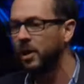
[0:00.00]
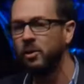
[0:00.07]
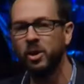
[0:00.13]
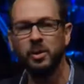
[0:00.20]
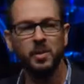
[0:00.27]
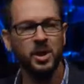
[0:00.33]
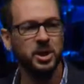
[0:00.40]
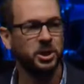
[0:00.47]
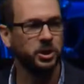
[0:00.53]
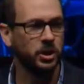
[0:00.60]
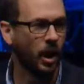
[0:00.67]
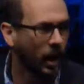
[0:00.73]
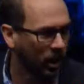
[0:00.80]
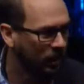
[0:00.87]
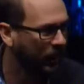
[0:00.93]
they would have been
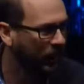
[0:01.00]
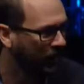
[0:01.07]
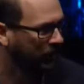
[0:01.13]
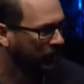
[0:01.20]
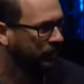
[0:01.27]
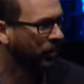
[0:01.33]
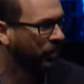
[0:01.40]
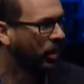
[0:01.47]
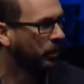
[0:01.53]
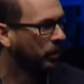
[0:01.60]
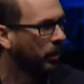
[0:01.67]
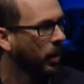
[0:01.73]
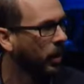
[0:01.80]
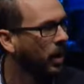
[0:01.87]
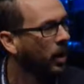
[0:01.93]
shocked by this
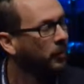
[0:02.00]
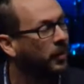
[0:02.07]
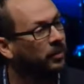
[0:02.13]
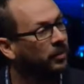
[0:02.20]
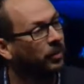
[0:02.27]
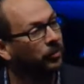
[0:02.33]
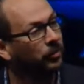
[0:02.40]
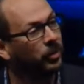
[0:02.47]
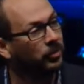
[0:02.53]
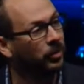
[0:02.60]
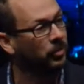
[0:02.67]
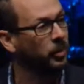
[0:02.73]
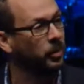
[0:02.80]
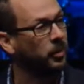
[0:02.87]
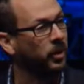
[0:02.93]
farmer because a first
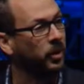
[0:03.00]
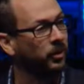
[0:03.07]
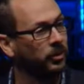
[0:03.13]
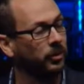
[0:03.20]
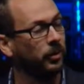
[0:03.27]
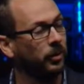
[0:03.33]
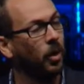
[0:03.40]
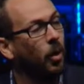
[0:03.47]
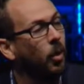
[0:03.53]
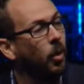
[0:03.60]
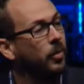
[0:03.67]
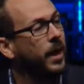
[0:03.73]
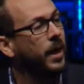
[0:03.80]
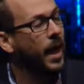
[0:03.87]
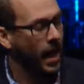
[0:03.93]
century person
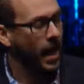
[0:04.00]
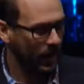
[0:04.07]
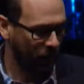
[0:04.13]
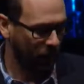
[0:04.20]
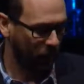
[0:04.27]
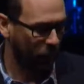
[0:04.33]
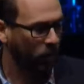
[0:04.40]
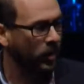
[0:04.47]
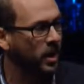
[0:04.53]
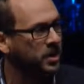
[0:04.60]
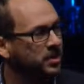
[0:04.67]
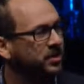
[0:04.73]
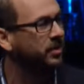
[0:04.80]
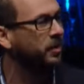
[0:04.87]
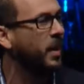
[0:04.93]
only had a
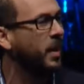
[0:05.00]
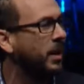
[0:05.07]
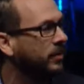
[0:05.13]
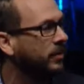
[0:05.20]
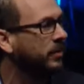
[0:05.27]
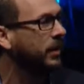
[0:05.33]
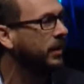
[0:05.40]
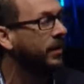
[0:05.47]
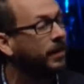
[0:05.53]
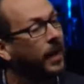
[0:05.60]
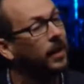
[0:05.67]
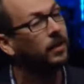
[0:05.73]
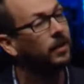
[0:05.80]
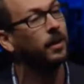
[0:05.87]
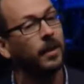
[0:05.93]
precious amount of seed that
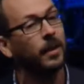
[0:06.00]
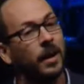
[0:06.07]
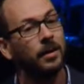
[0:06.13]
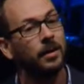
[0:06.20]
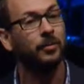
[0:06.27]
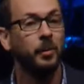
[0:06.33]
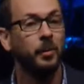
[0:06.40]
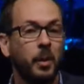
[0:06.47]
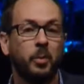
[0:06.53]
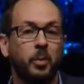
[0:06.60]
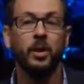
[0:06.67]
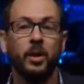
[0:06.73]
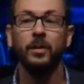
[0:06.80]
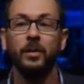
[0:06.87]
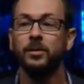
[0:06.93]
they had collected from the
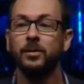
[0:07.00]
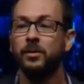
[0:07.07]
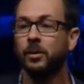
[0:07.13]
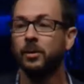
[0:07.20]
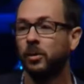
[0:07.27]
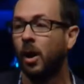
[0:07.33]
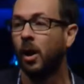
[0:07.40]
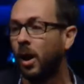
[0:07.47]
previous year's